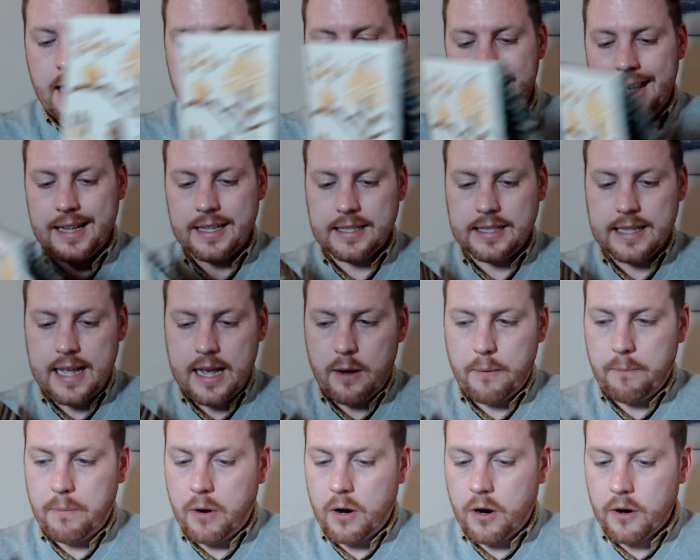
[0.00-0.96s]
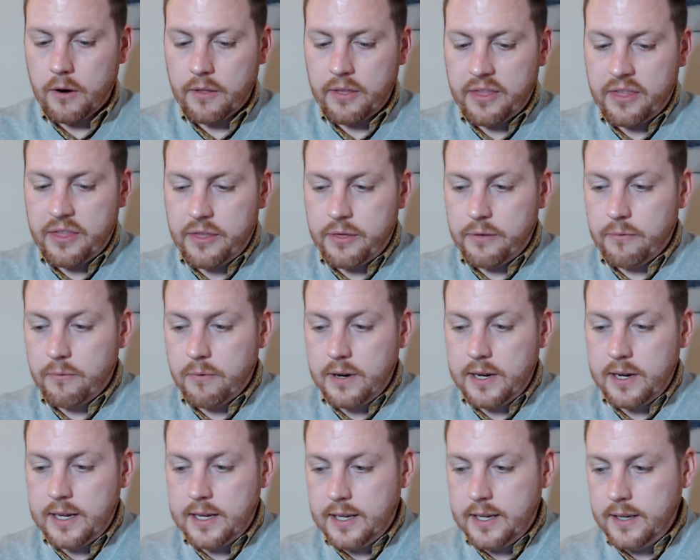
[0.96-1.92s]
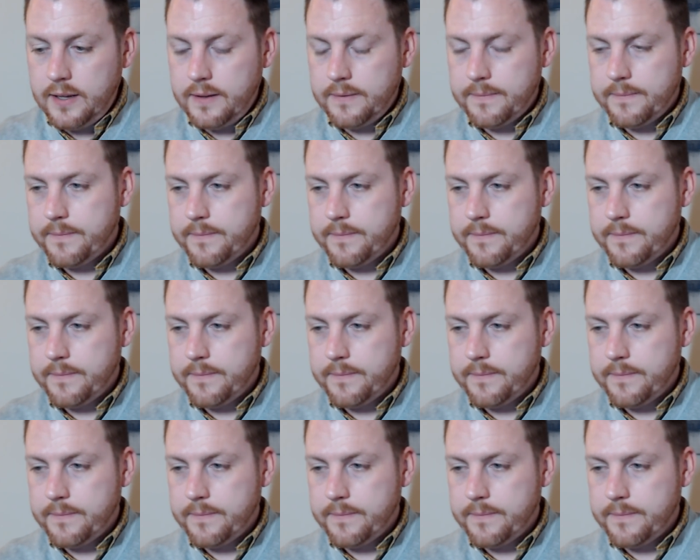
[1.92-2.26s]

And now part 3